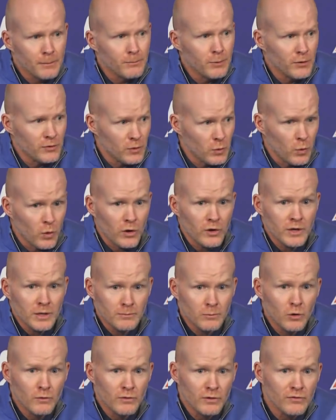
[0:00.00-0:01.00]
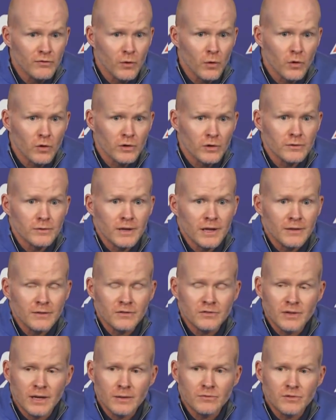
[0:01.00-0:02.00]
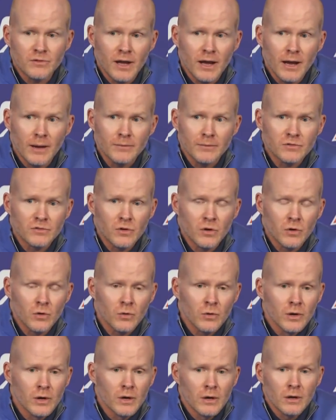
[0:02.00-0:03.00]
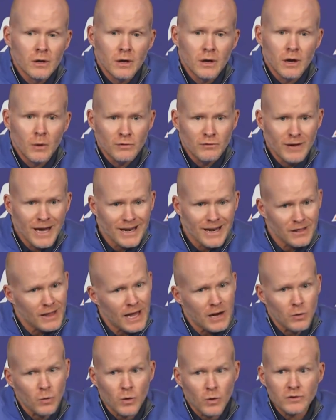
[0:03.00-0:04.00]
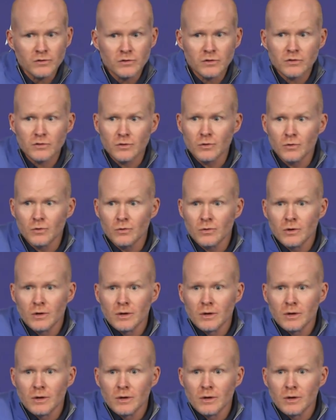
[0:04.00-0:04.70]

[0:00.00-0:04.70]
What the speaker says: put the work in moving forward at the same time. So we've got a lot of work to do.